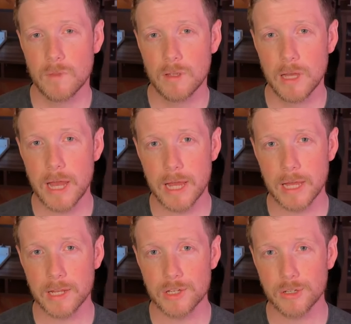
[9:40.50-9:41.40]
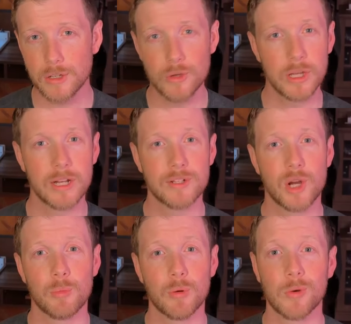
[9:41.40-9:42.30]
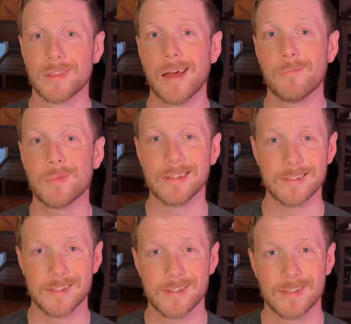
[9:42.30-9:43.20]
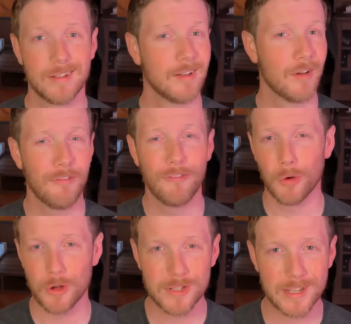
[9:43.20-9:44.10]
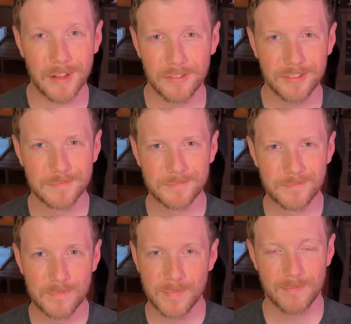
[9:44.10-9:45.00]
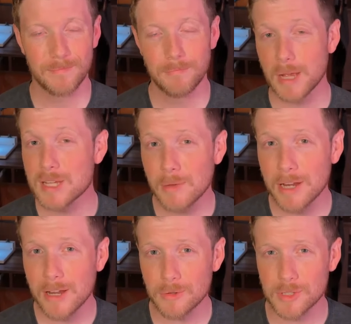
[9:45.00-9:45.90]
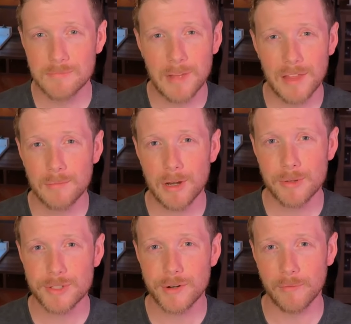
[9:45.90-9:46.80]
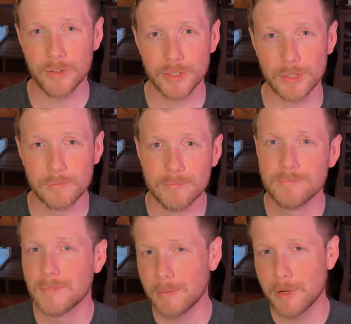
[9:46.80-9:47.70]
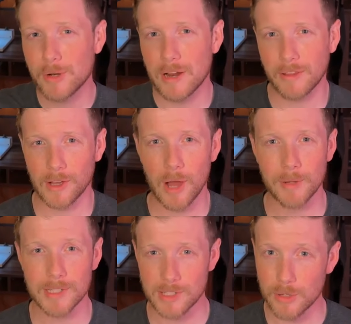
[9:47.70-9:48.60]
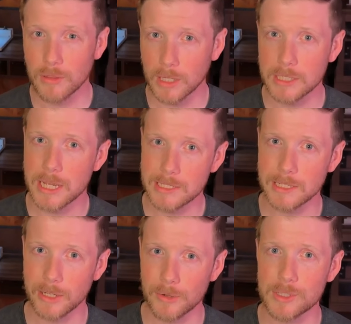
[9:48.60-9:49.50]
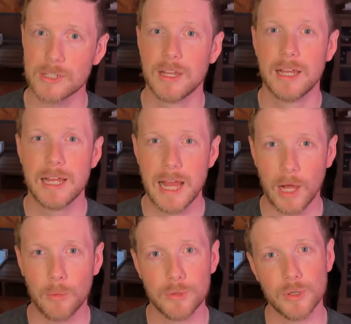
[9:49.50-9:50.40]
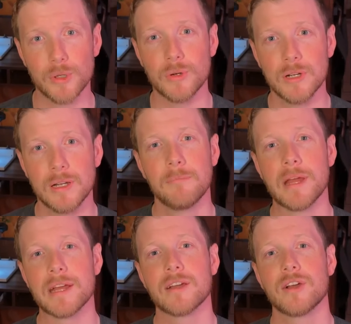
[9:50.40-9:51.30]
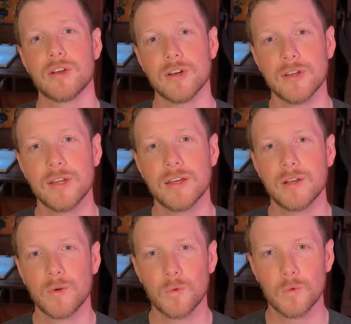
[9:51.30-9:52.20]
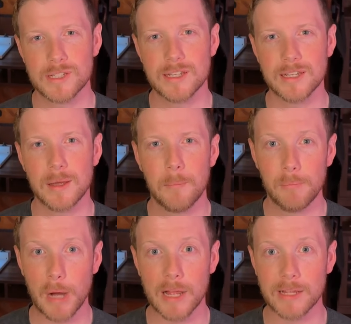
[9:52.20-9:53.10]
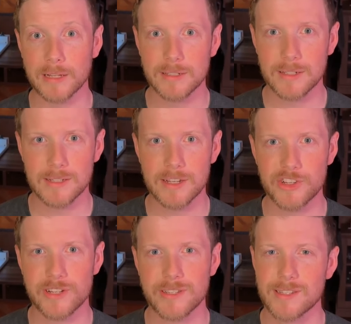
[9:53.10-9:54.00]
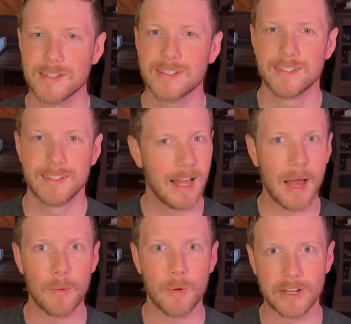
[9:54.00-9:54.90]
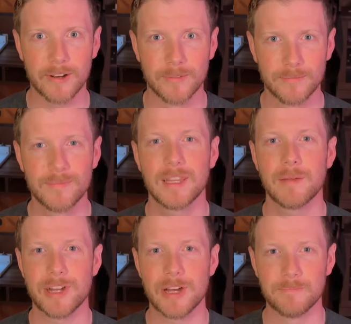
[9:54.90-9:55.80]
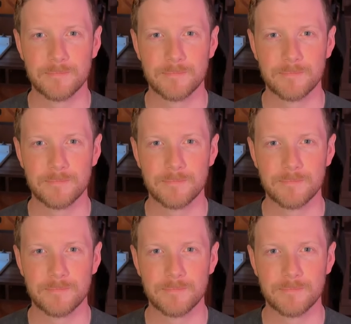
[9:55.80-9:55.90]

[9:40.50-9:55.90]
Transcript: And you can interpret what that means for yourself. Based on my notes. I think my notes are helpful too. Let me know down in the comments. Do you think tasting notes help you make good whiskey buying decisions? I want to hear. Let me know.